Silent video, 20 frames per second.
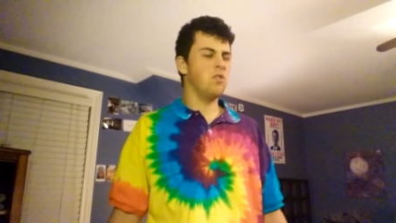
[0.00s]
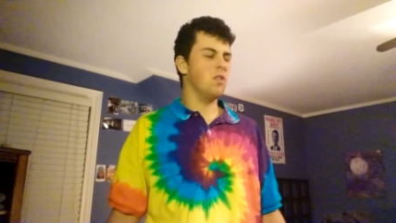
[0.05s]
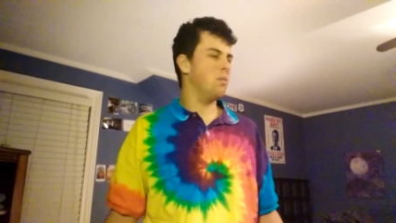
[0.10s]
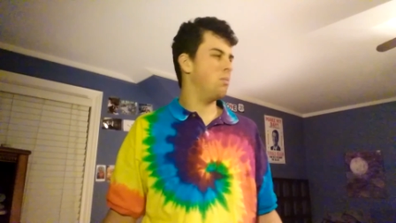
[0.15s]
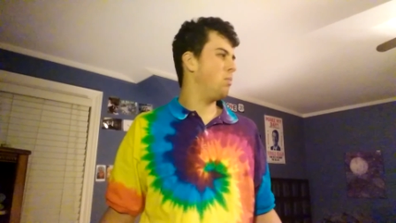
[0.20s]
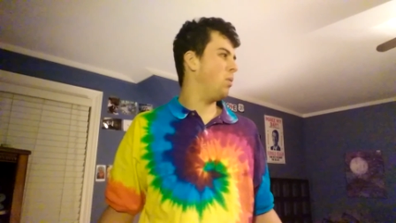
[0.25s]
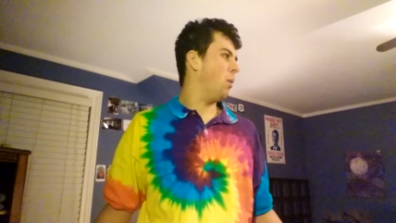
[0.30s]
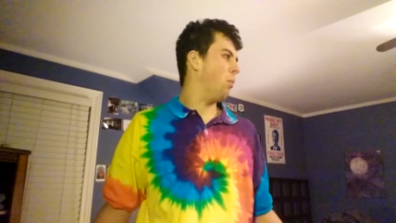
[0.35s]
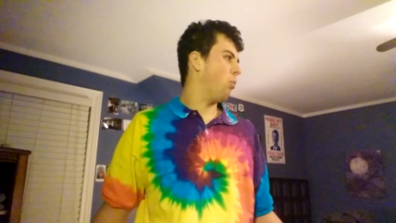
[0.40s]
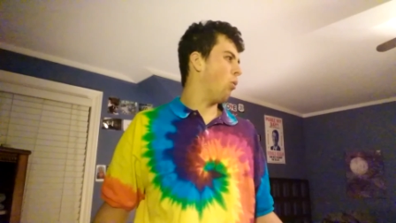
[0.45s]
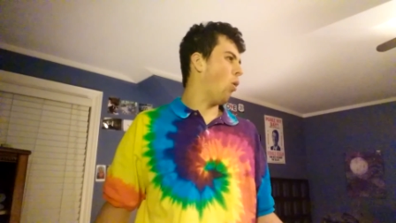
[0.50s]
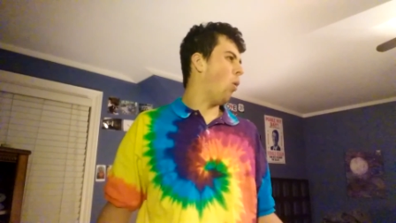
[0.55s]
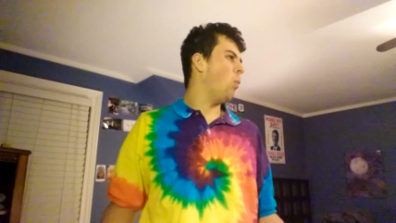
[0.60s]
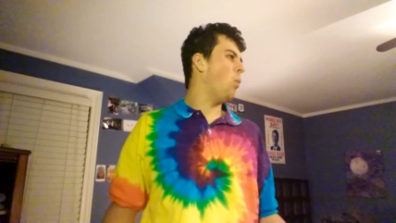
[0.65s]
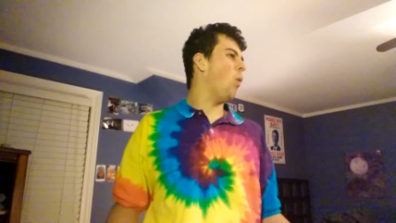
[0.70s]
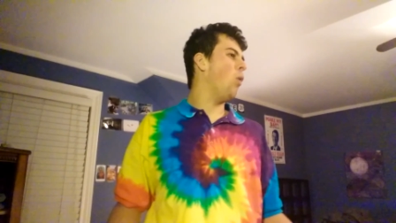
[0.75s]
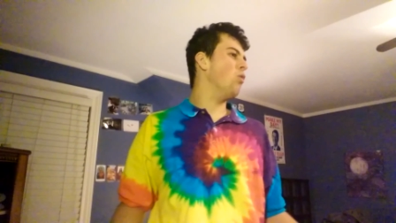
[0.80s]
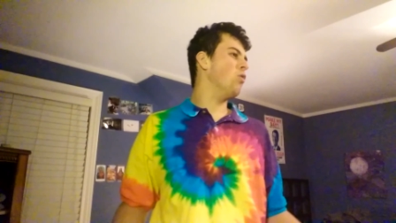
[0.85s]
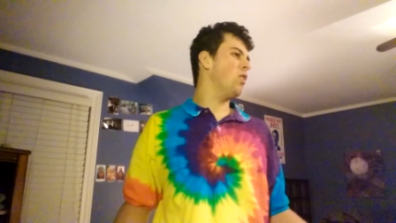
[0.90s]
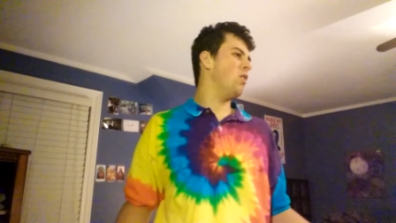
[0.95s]
The, the
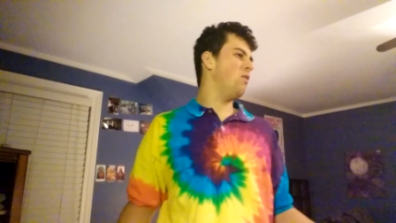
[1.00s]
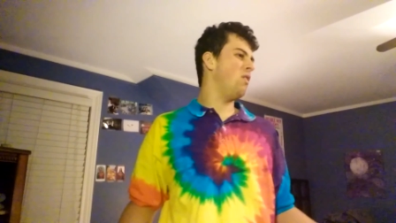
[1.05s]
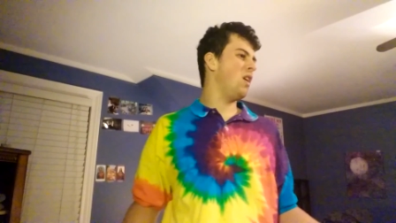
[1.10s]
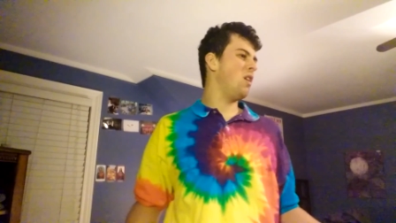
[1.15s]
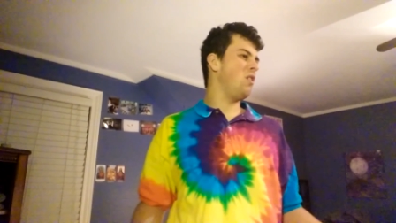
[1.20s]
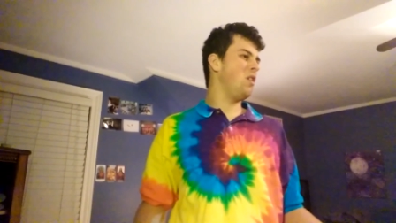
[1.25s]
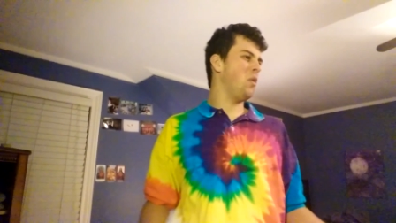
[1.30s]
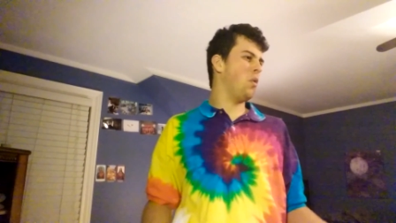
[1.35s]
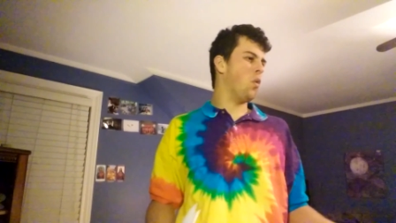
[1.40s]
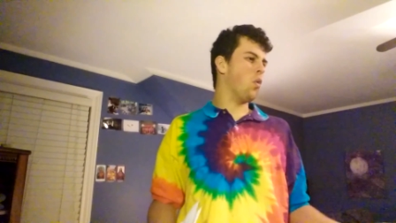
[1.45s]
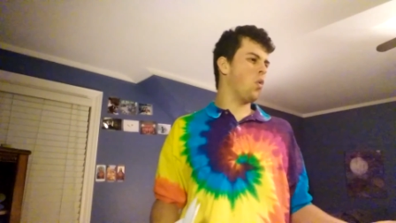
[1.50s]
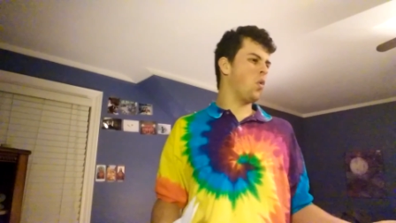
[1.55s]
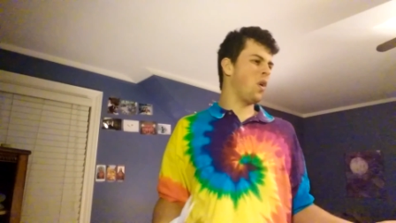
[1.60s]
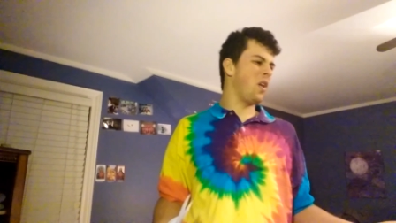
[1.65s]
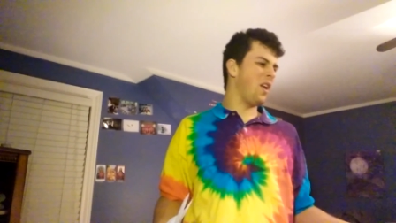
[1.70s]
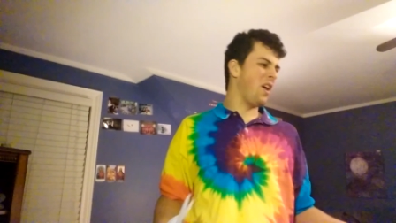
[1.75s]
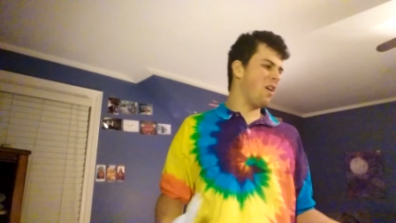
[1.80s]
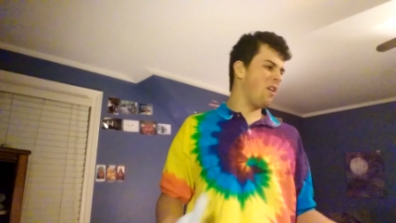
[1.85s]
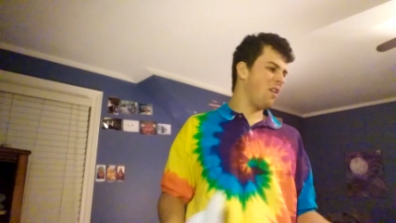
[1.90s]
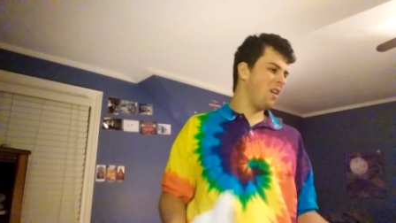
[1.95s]
promos are very
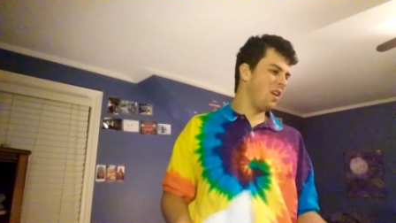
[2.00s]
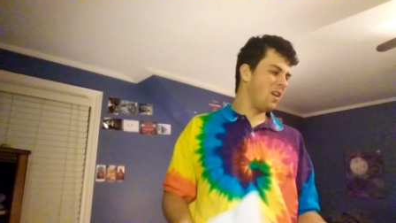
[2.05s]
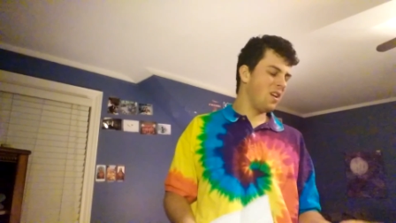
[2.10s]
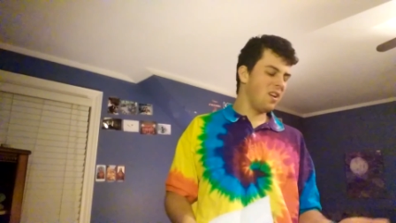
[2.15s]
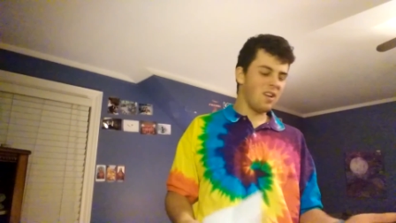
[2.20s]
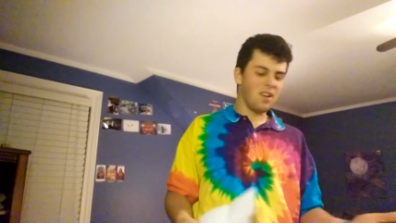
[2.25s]
ordinary.